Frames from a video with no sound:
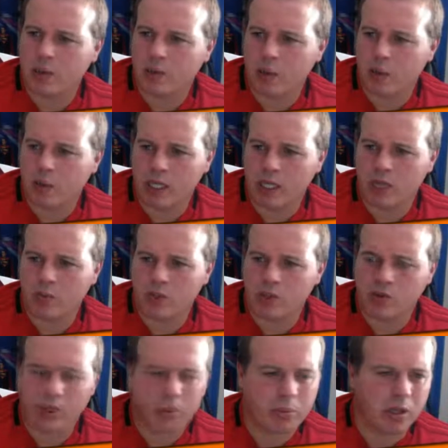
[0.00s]
If we win them, we're
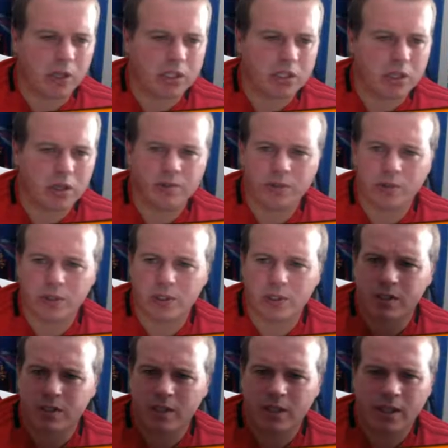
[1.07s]
3 points off
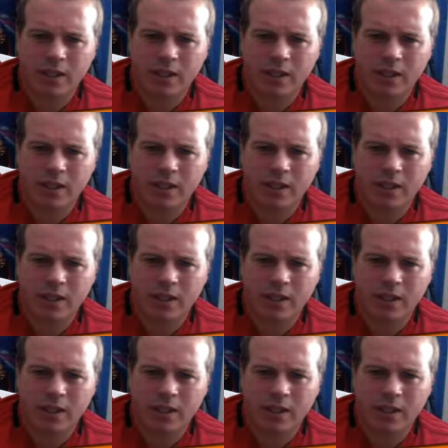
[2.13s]
first.